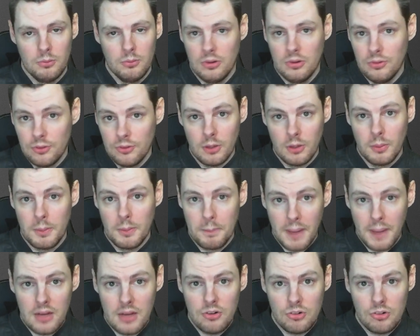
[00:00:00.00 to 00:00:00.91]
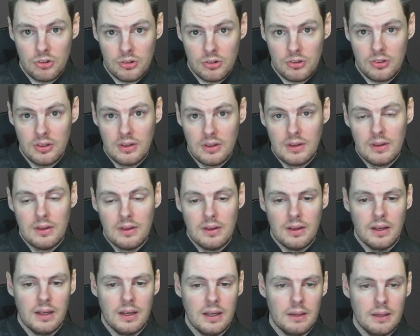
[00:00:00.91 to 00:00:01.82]
So you've got to be patient
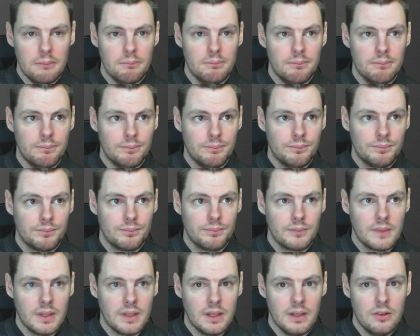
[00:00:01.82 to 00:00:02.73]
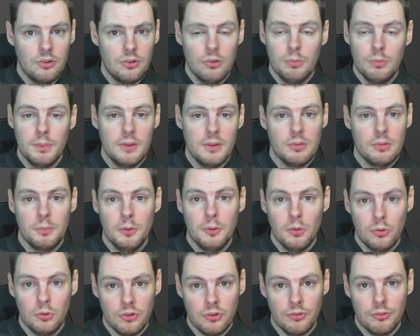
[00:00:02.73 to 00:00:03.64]
and just be
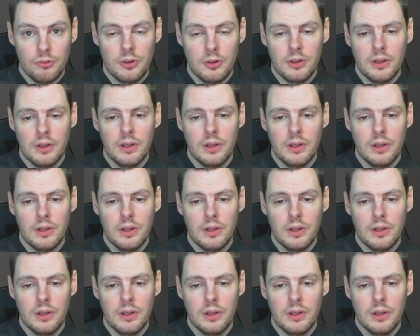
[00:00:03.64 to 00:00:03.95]
supportive.